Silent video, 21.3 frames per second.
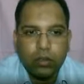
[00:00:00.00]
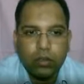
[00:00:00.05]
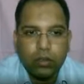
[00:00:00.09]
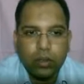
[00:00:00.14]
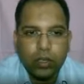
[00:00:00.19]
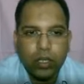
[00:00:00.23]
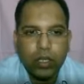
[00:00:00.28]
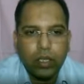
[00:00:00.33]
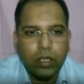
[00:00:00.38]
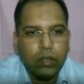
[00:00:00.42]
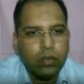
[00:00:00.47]

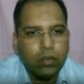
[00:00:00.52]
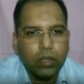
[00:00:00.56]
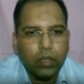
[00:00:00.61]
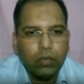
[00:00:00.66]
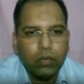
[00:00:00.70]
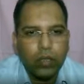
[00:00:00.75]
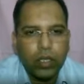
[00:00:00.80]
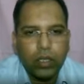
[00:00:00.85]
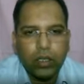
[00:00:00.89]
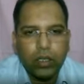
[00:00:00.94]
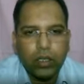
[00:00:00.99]
Okay, for
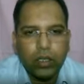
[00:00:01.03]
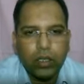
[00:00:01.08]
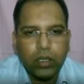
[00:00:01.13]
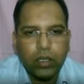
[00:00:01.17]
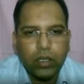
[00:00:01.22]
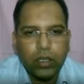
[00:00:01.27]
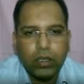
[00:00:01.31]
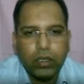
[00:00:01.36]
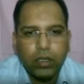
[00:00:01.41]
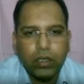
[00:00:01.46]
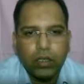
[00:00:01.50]

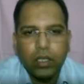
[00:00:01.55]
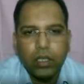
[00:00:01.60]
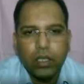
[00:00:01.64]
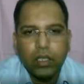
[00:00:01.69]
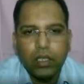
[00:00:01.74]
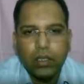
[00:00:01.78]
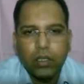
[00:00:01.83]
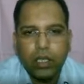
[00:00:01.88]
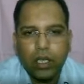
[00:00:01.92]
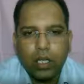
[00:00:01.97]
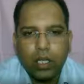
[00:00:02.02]
fungus, the
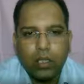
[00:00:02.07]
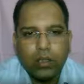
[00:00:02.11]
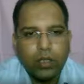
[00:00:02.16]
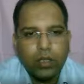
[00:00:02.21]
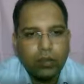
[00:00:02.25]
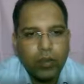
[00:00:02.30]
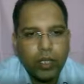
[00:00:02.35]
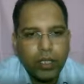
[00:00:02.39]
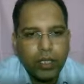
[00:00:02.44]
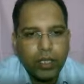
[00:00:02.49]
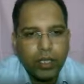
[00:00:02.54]
culture
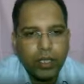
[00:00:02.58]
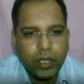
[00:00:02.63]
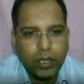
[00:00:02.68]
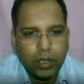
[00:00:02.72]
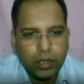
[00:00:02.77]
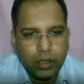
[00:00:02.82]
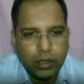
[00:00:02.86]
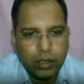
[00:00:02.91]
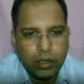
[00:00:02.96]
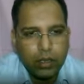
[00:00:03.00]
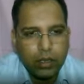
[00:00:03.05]
media
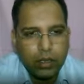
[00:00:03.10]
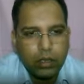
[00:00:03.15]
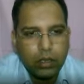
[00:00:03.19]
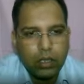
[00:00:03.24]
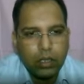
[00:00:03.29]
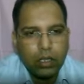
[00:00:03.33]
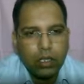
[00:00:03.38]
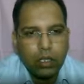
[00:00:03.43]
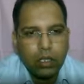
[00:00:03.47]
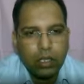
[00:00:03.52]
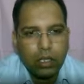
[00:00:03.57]
is
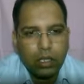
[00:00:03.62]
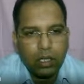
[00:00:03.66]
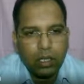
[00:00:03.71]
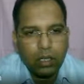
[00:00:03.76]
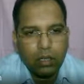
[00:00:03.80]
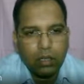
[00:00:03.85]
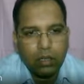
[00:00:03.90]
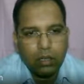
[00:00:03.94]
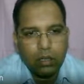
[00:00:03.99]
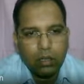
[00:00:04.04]
uh,